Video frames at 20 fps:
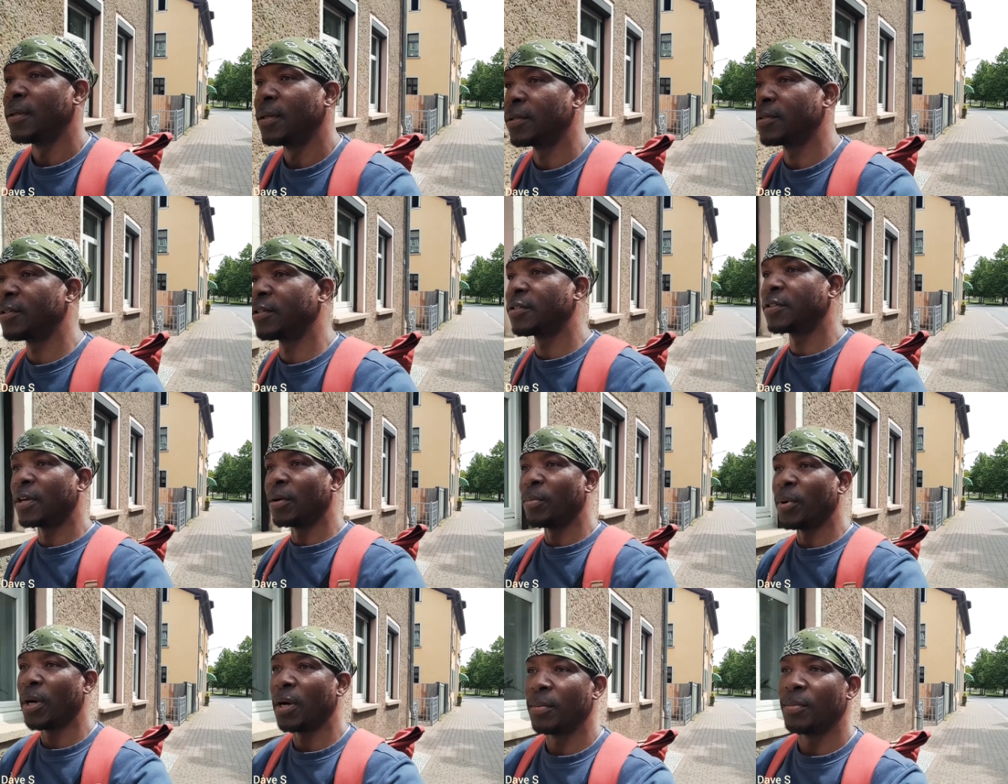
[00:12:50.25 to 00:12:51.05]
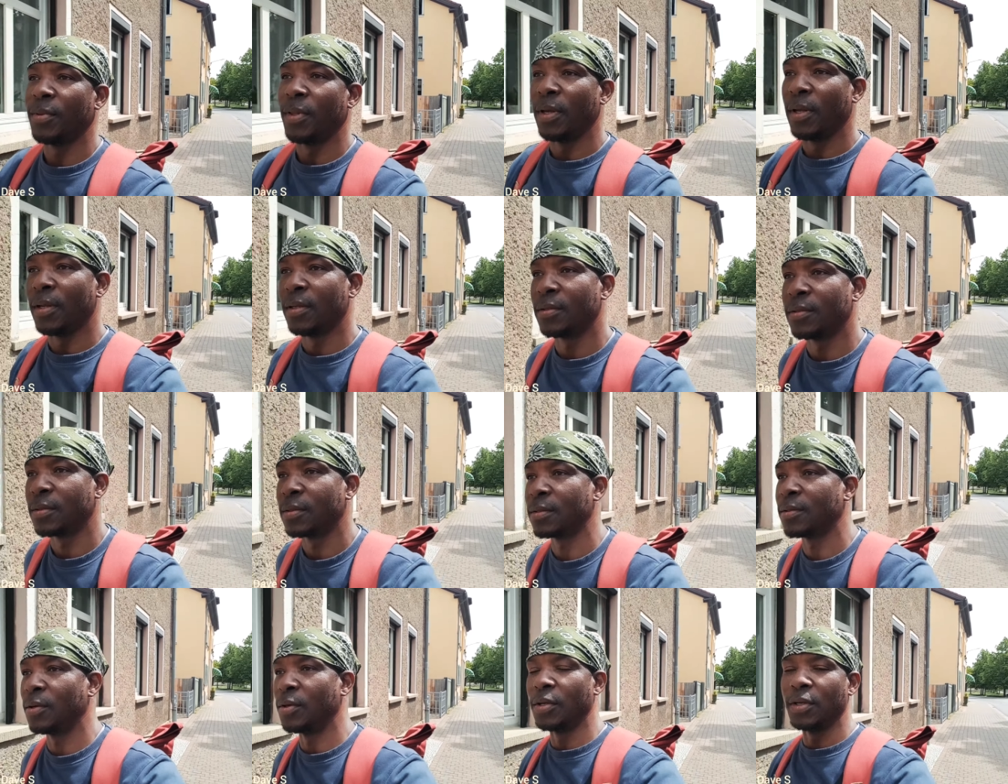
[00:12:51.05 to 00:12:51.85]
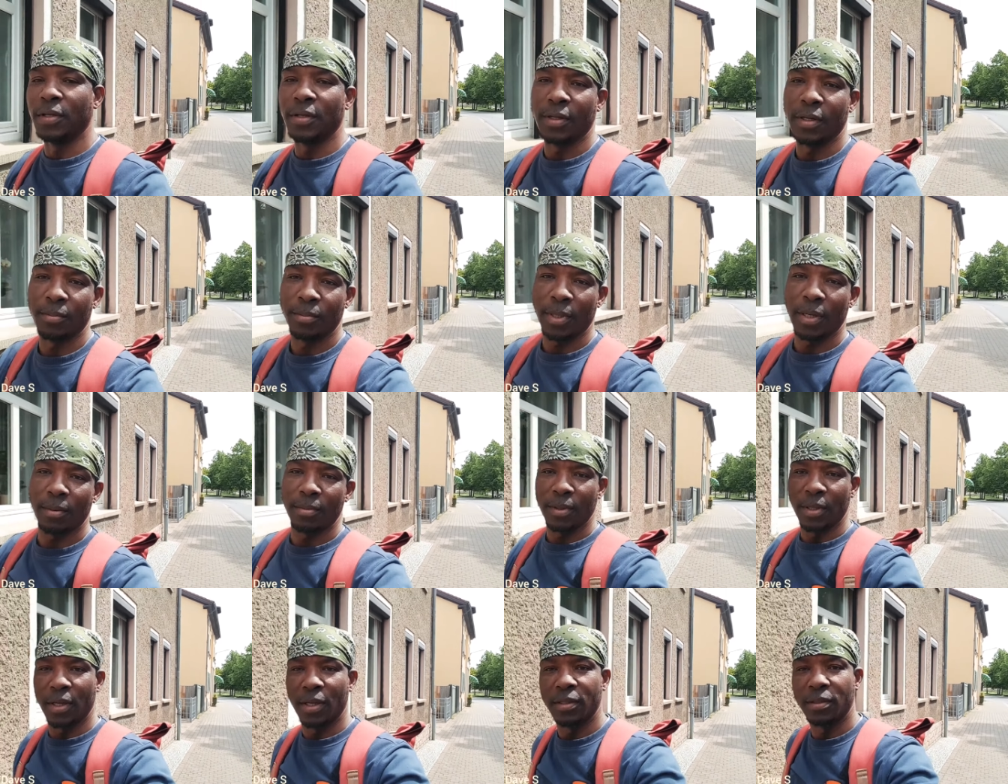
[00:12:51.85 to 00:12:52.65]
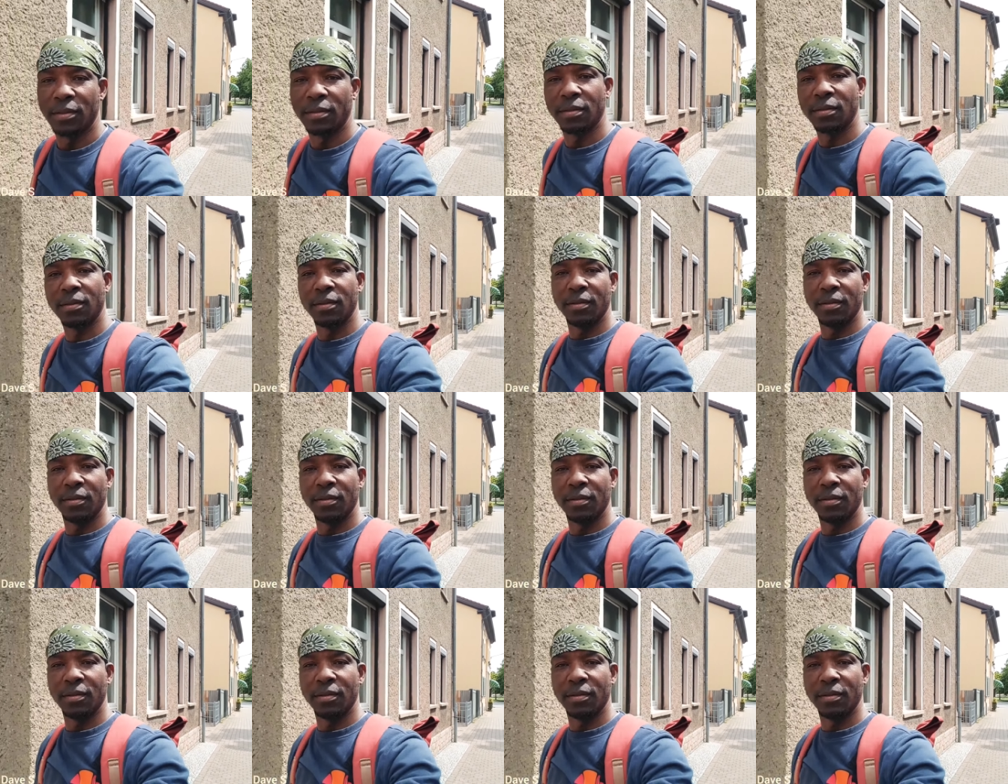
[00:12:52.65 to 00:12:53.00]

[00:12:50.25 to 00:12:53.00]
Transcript: It's this kebab there. Let's go to the kebab, guys.